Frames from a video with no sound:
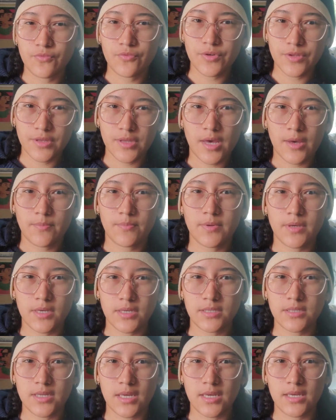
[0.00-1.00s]
With that
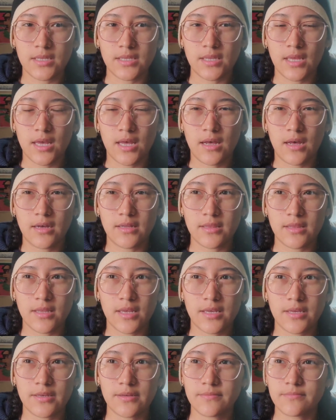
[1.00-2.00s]
being said,
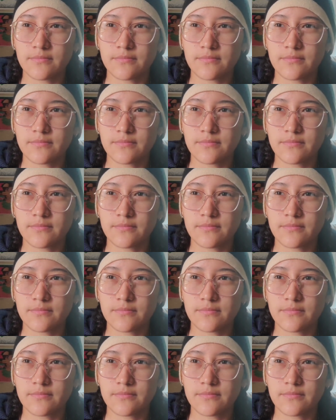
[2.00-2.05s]
like